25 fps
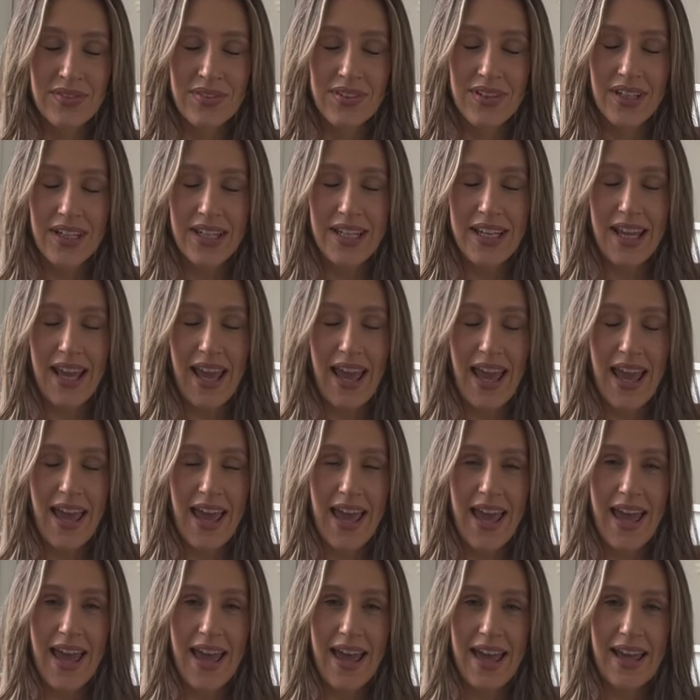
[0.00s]
And
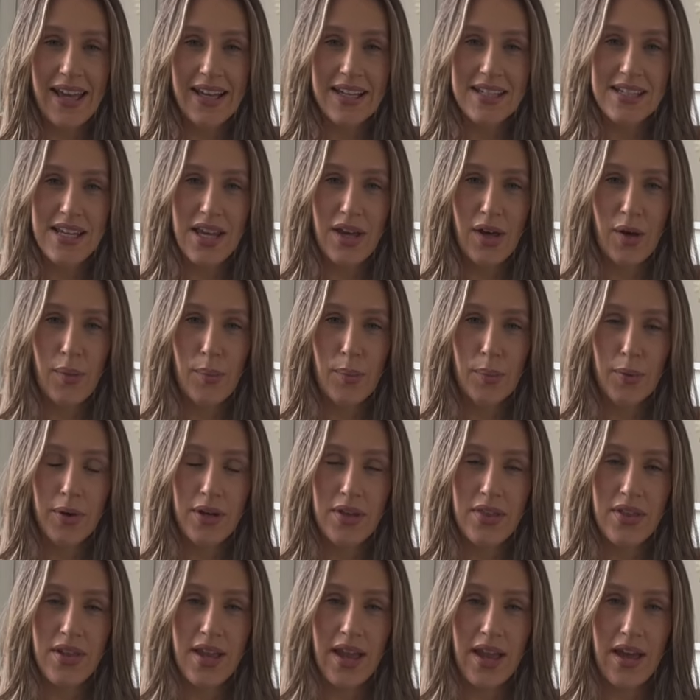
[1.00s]
exhale,
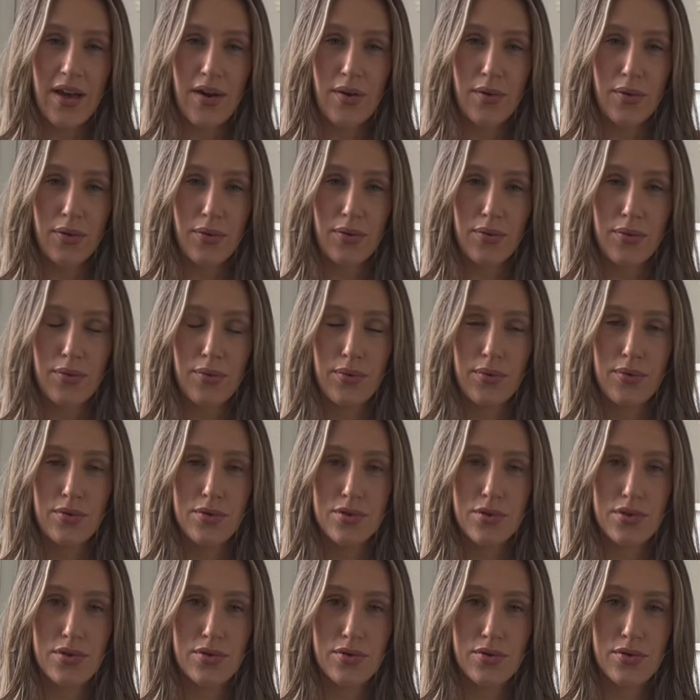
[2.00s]
breathing out through the
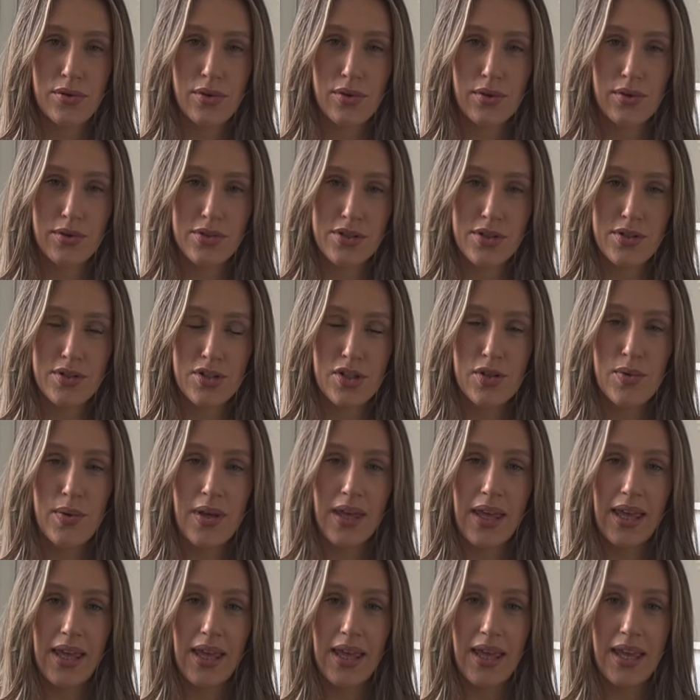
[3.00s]
straw. So as you
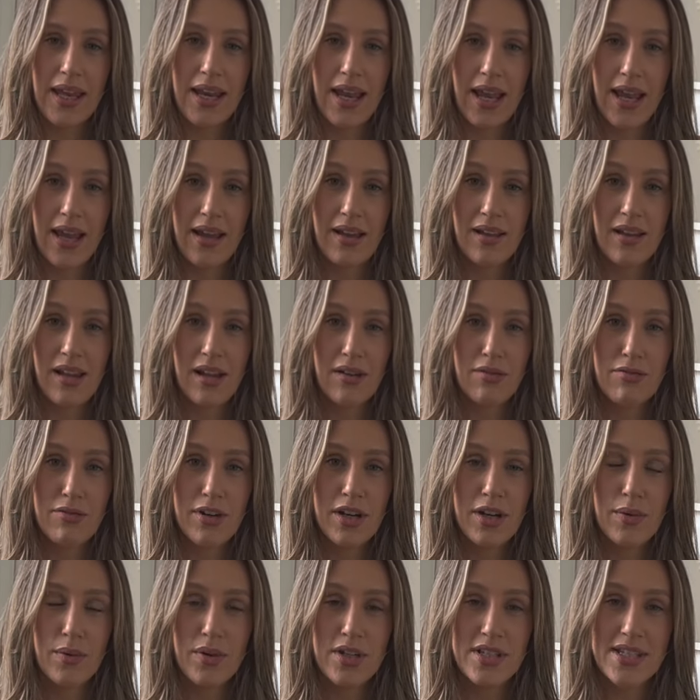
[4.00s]
inhale, I really
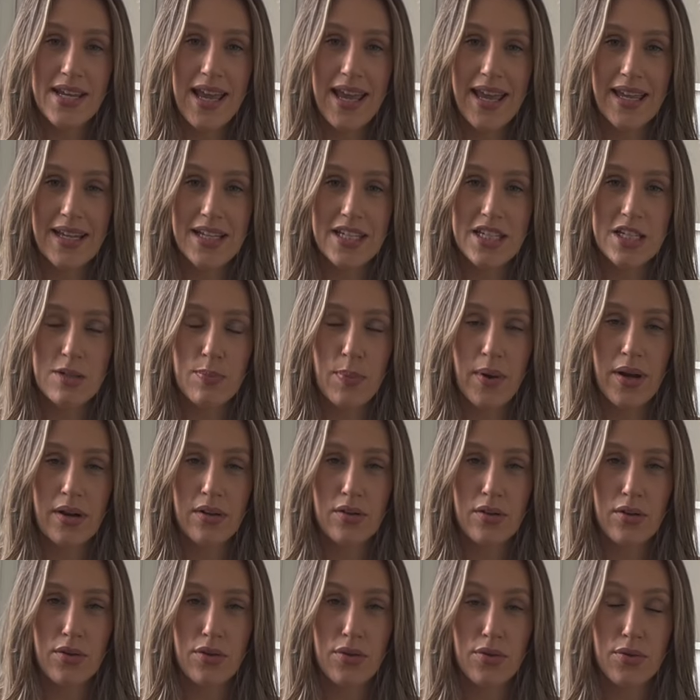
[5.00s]
want you to expand
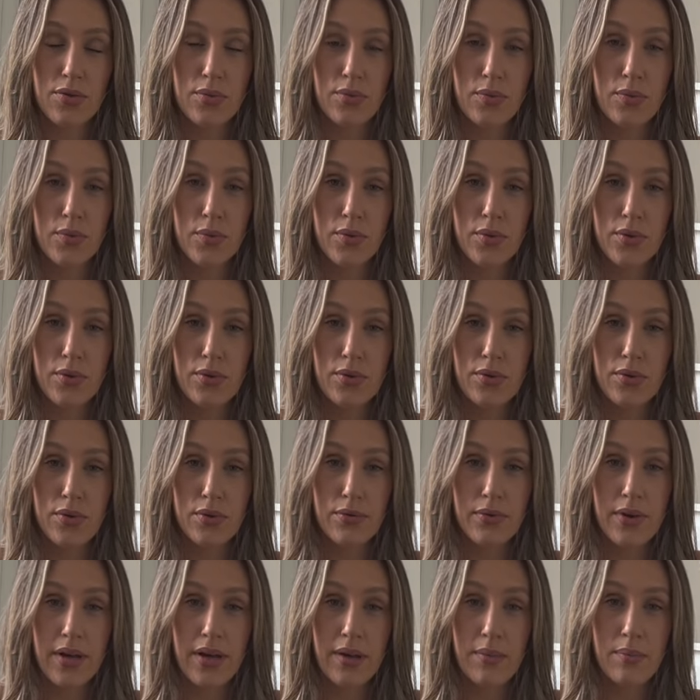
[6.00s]
through the
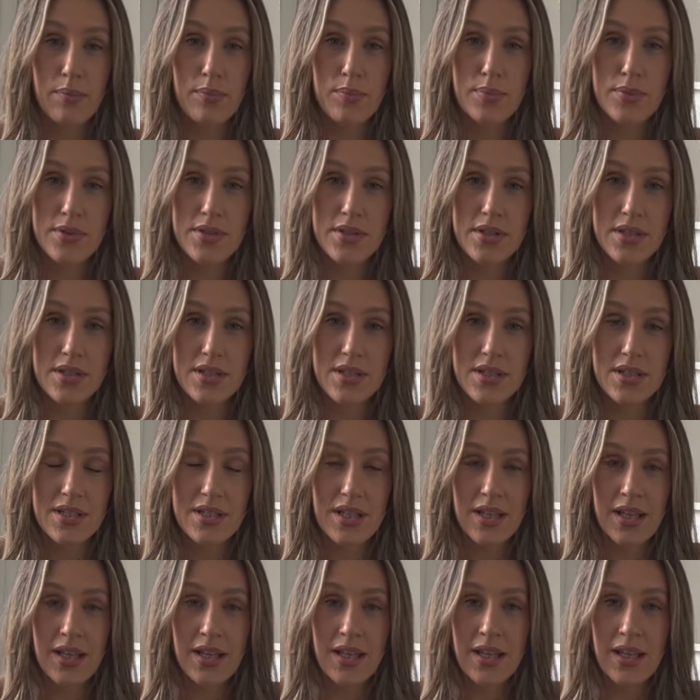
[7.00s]
ribs.
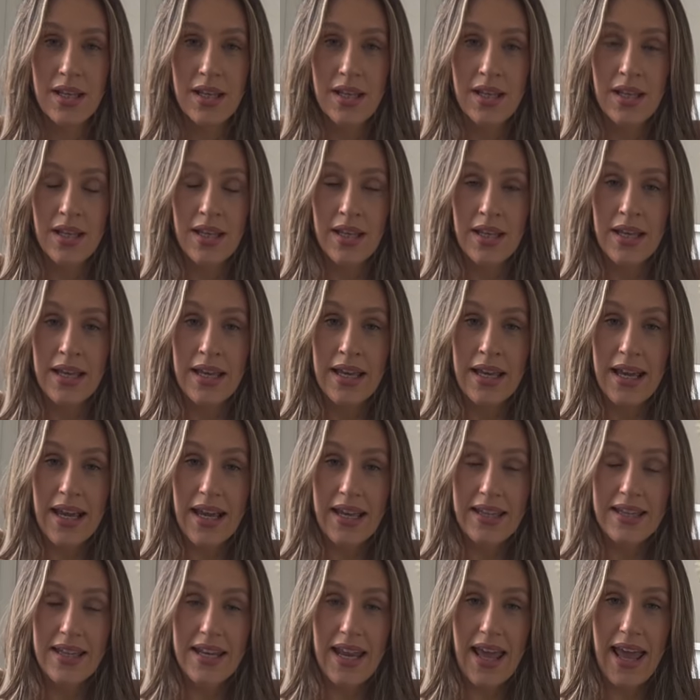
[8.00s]
And
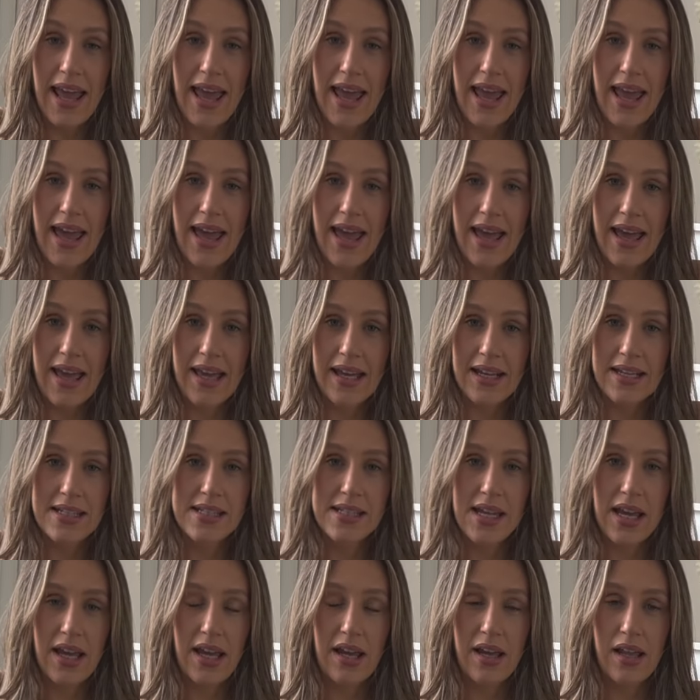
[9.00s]
then
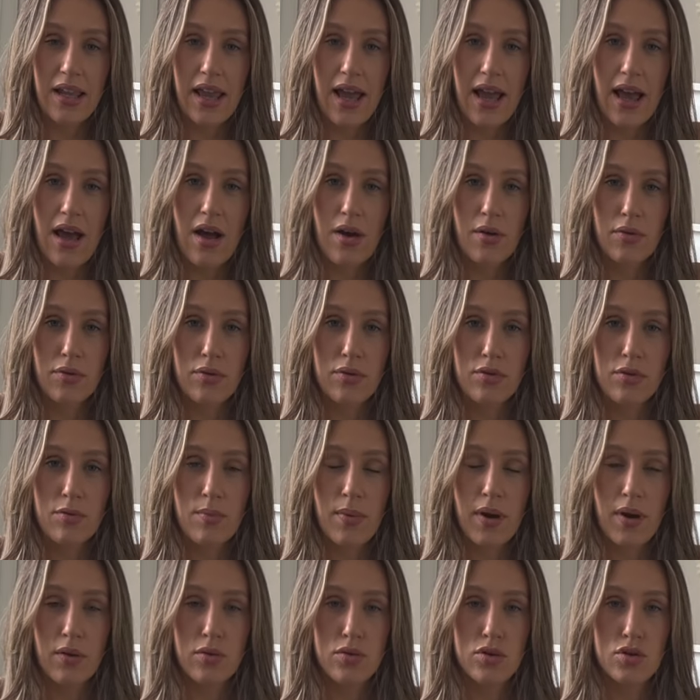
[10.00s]
exhale out through the
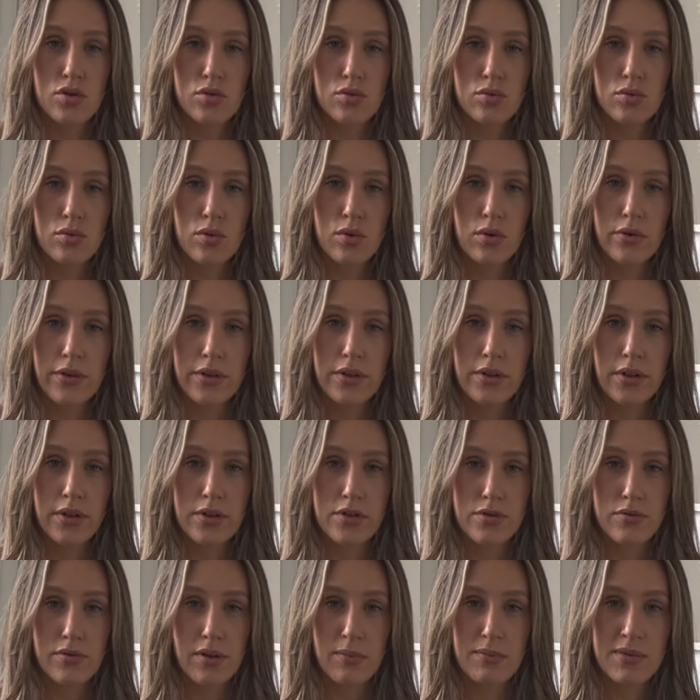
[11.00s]
mouth, drawing those
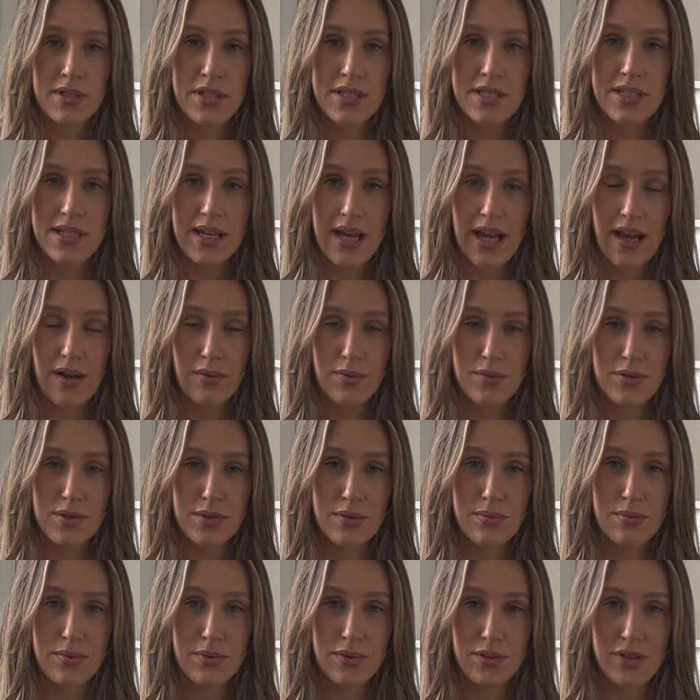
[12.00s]
ribs down
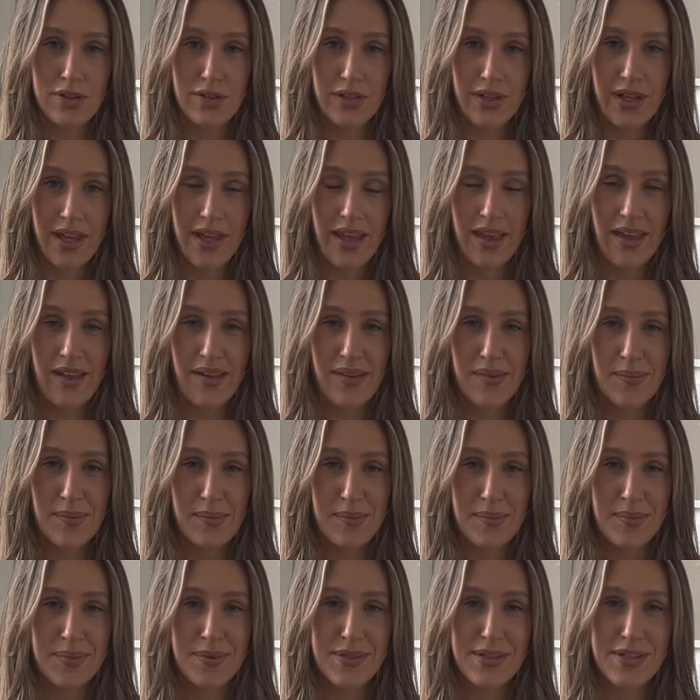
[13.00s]
towards your
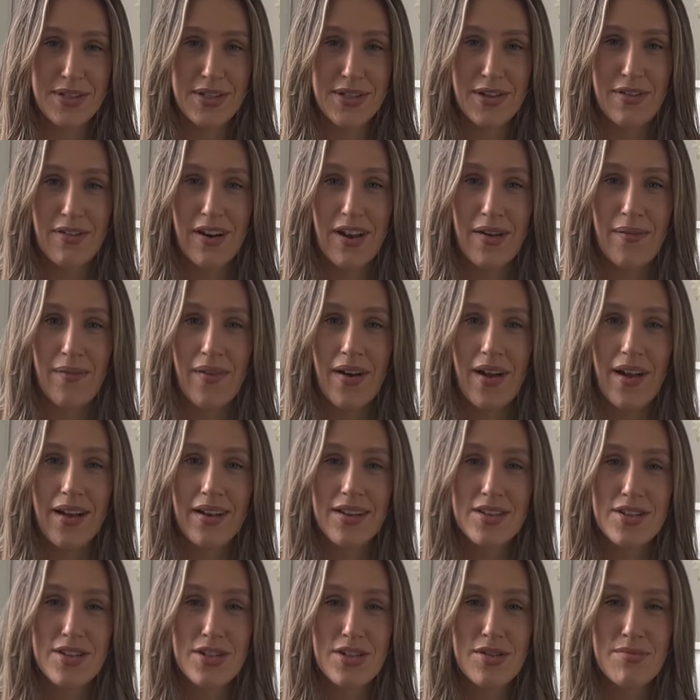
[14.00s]
hips. Great work.
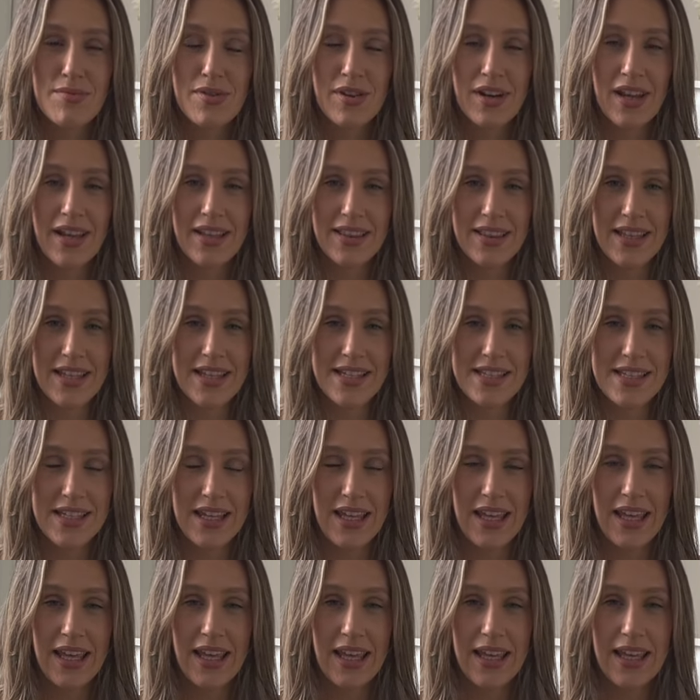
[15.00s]
Two more like this.
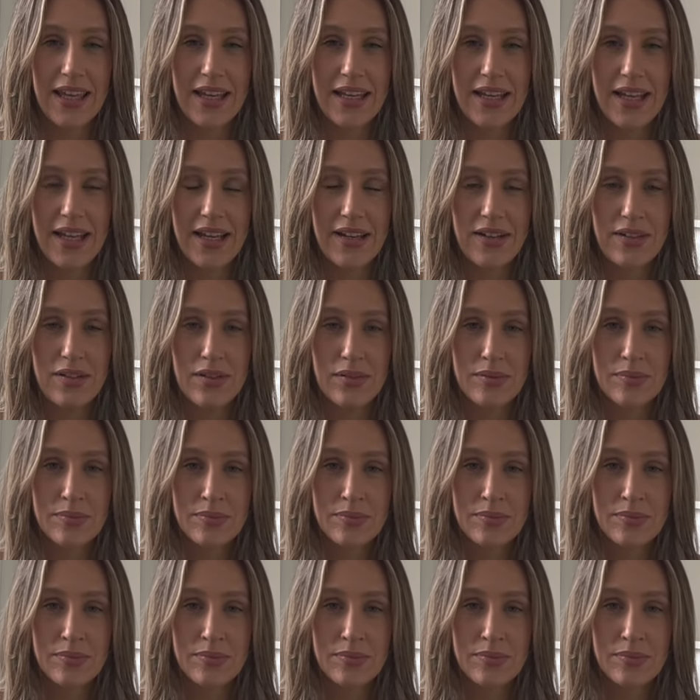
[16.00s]
Inhale.